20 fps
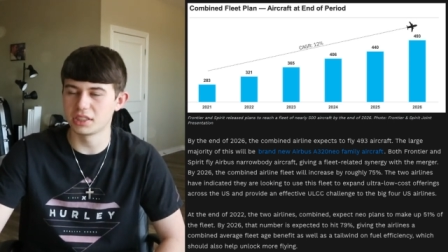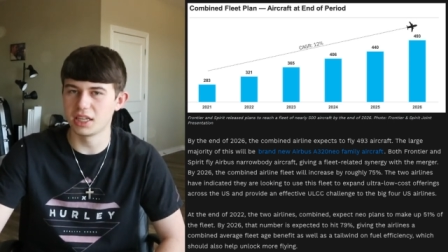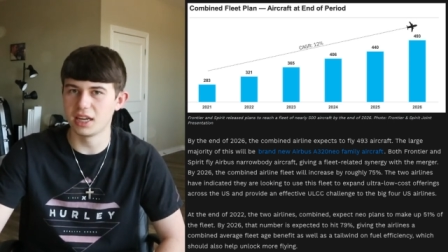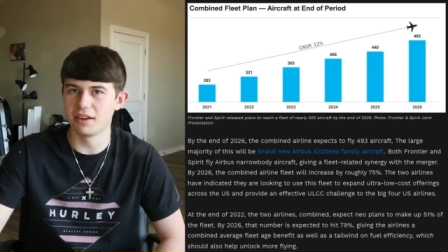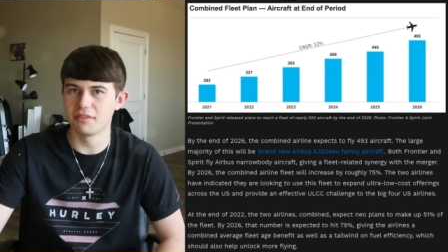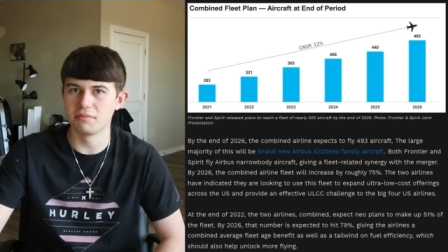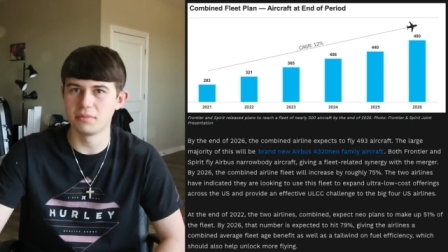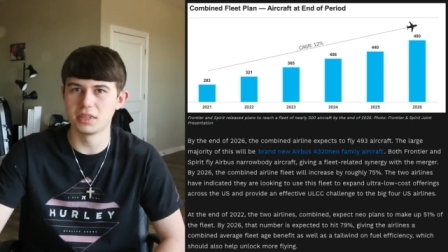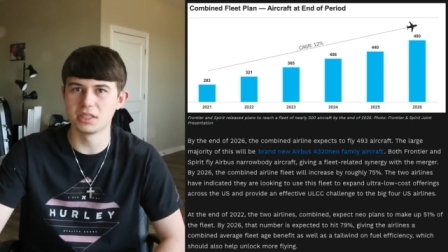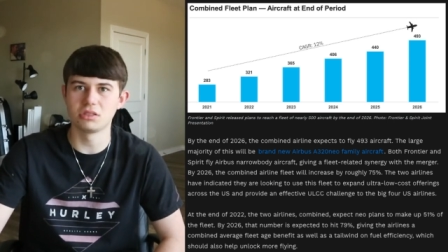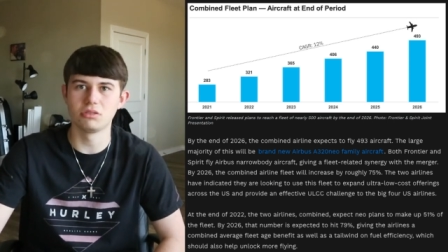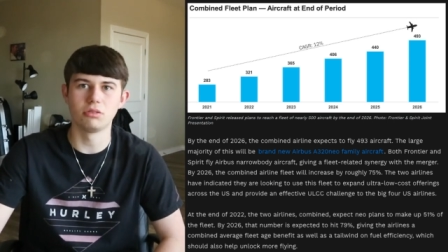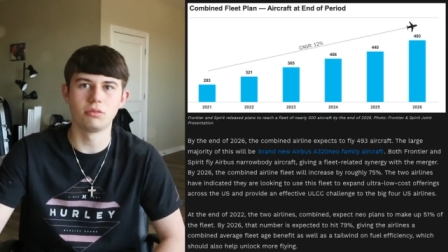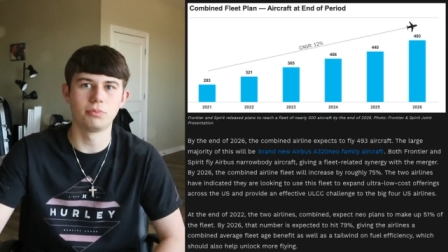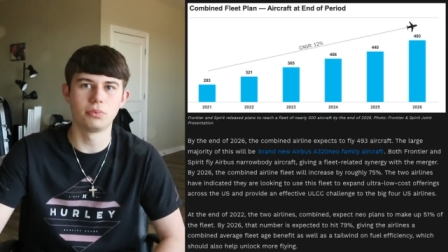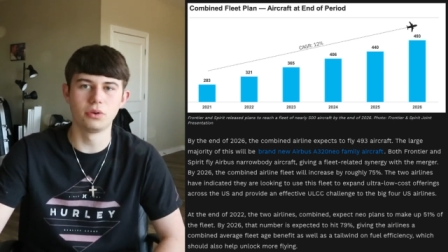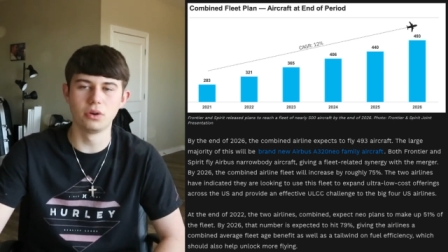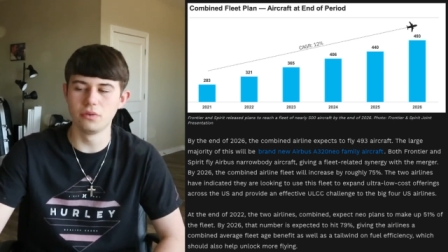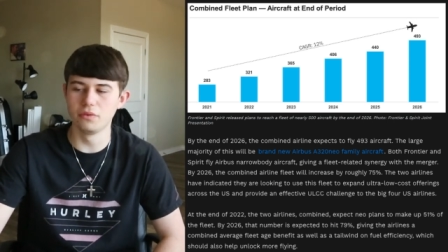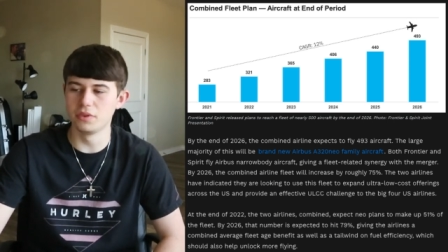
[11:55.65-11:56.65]
government to
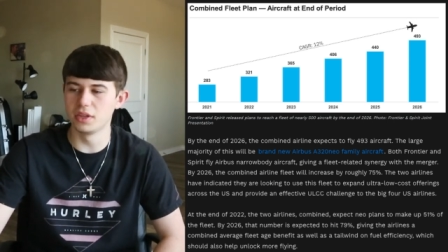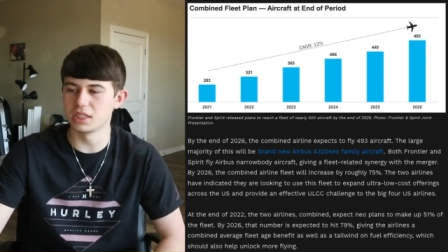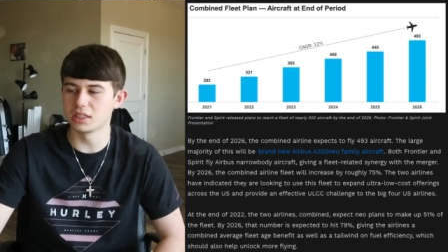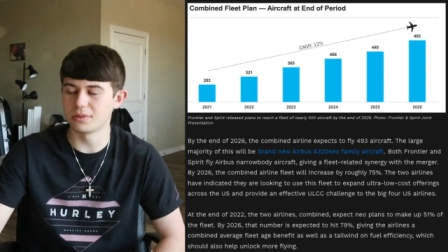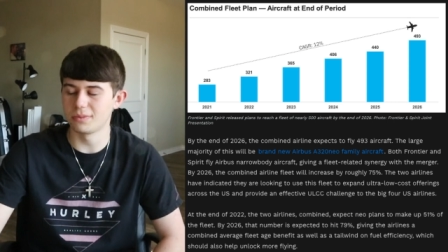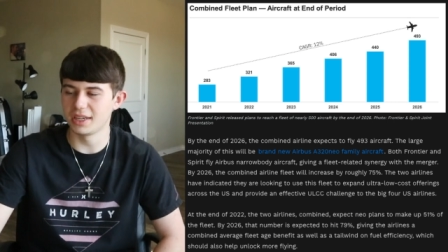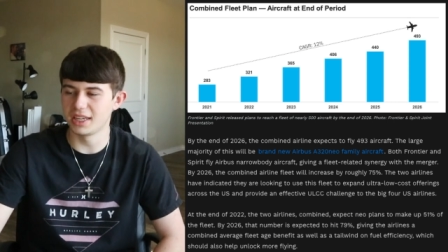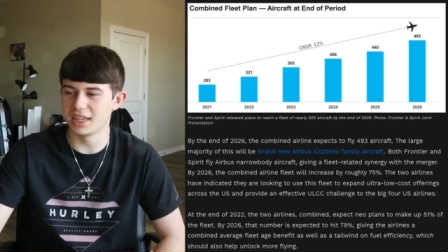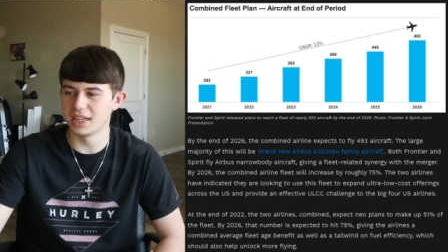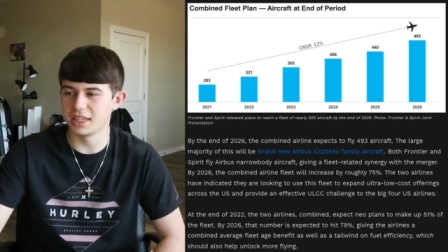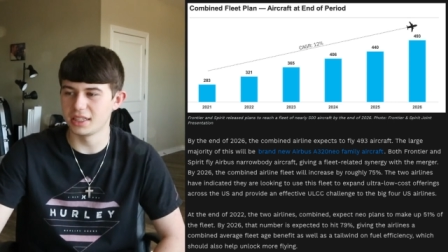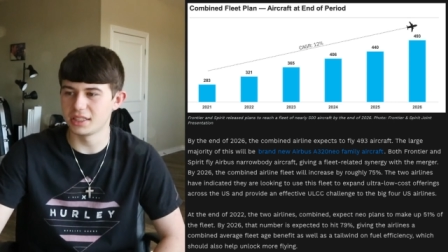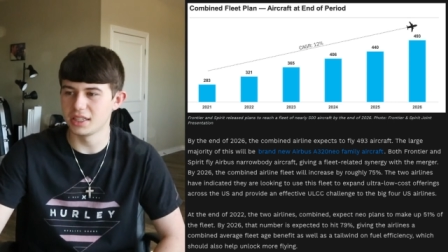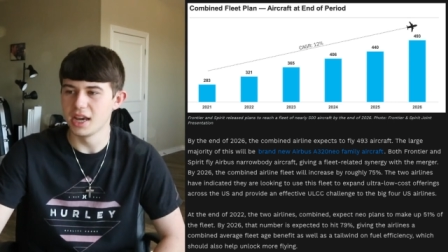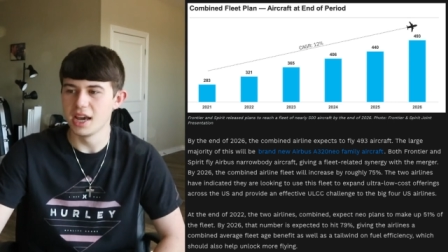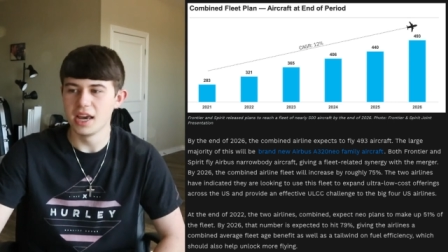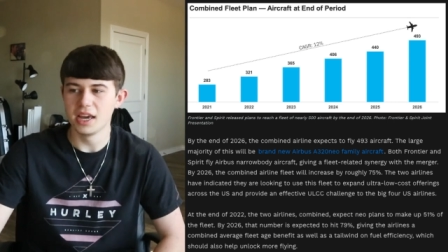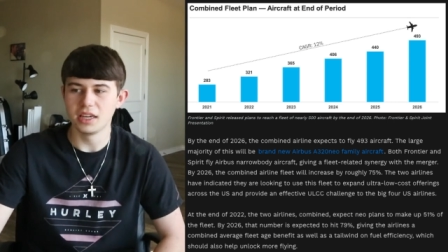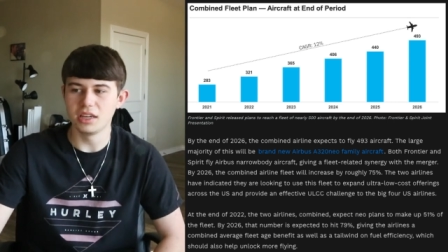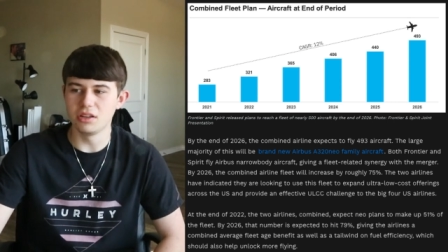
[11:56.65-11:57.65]
approve this because,
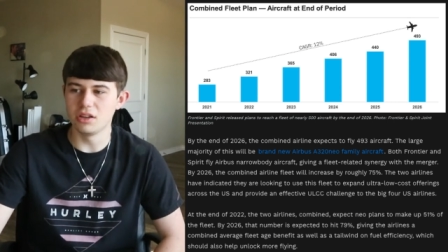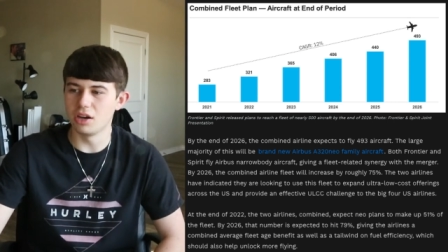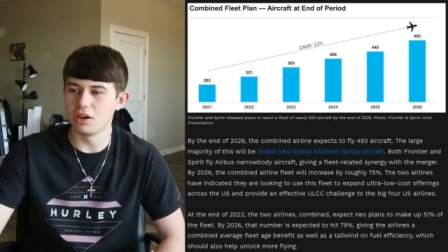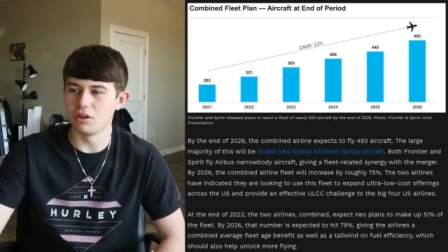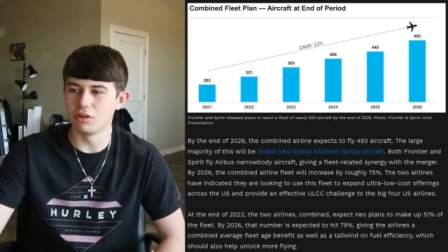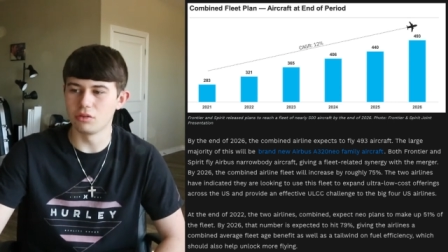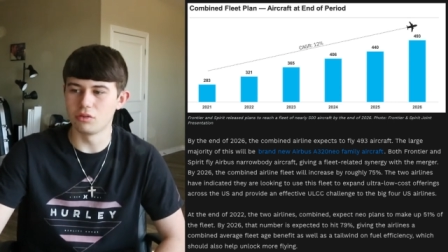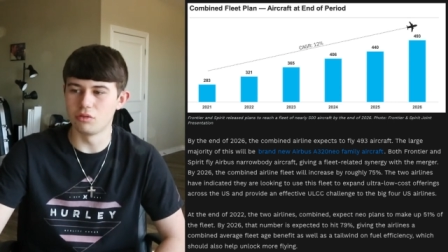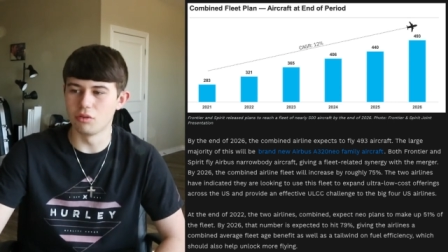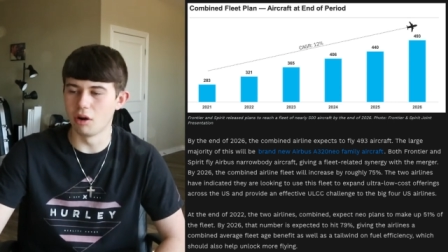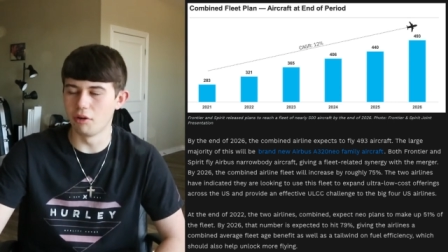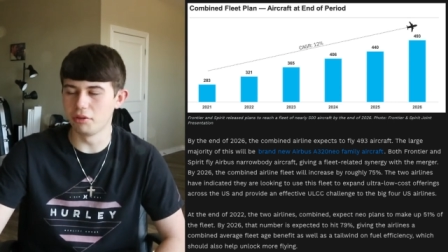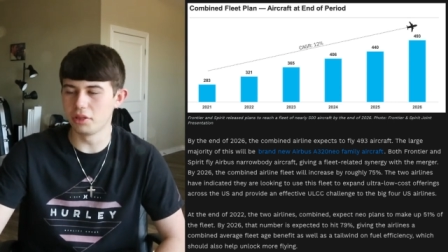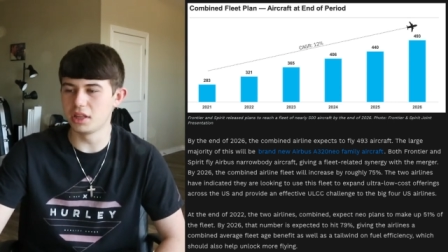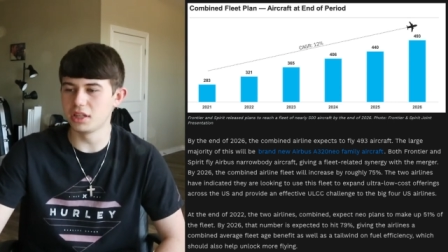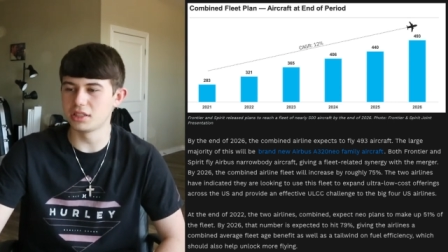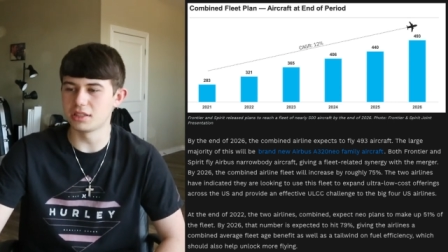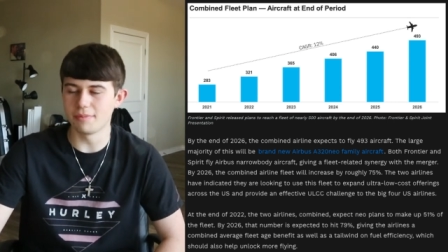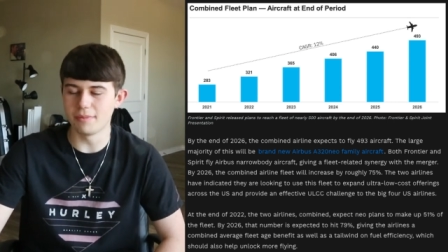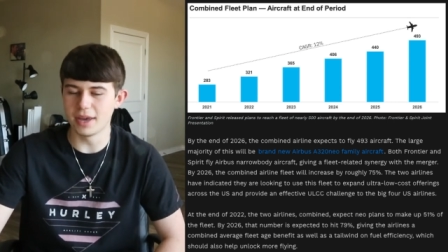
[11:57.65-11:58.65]
you know,
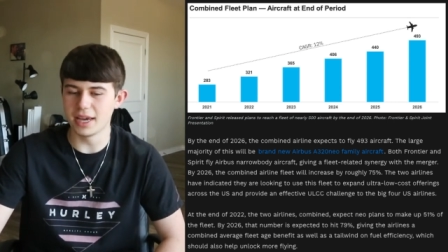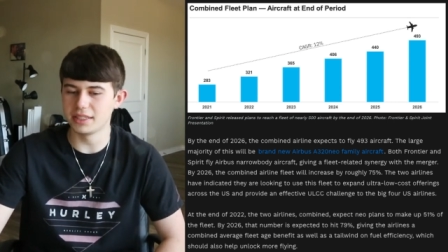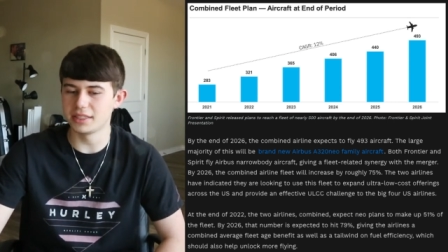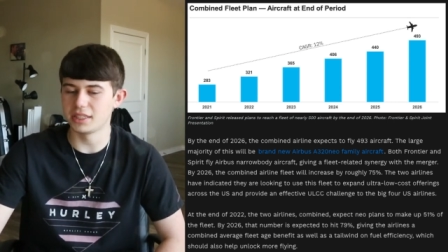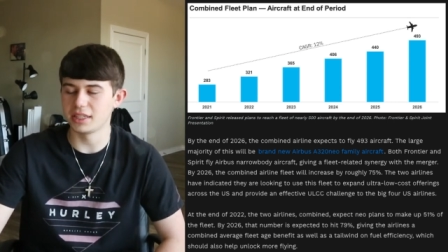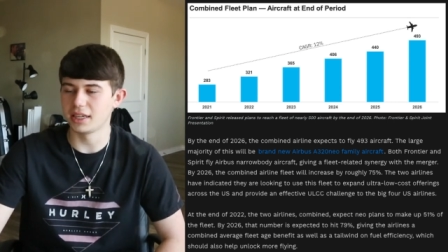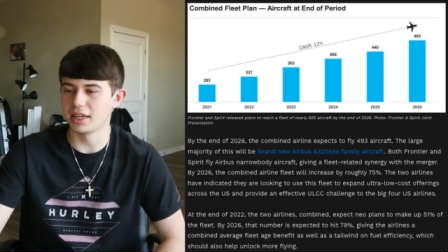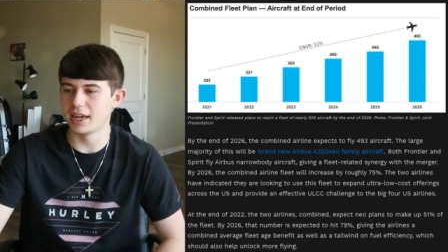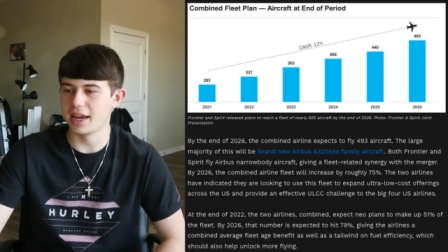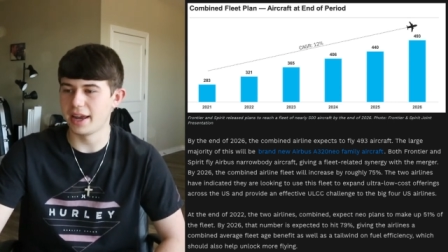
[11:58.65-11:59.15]
growth is amazing.